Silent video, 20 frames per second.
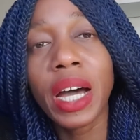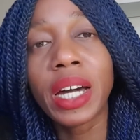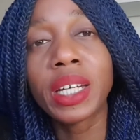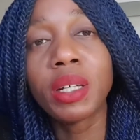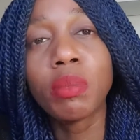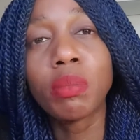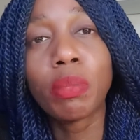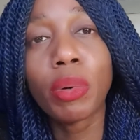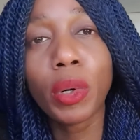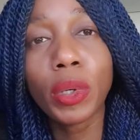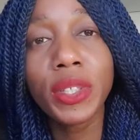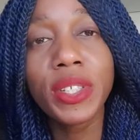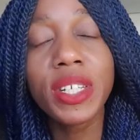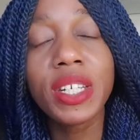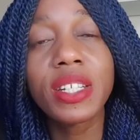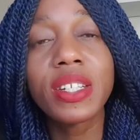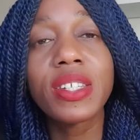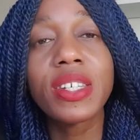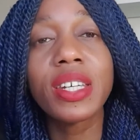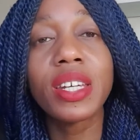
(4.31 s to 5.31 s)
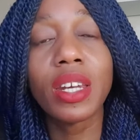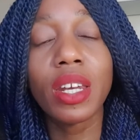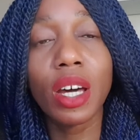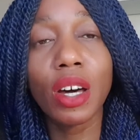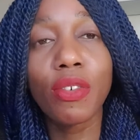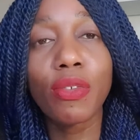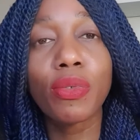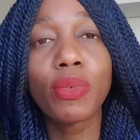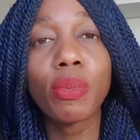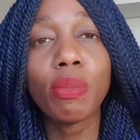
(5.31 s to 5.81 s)
an important
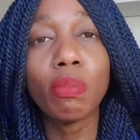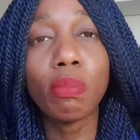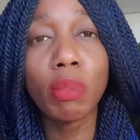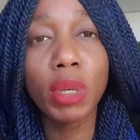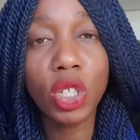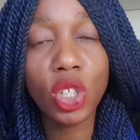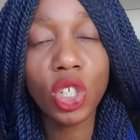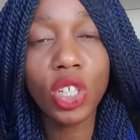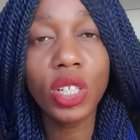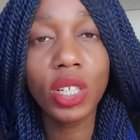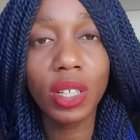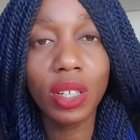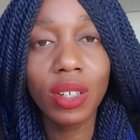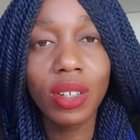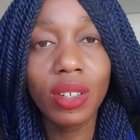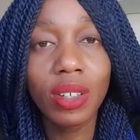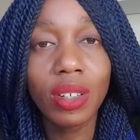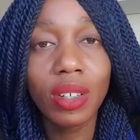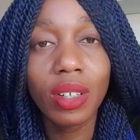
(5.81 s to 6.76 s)
enough mission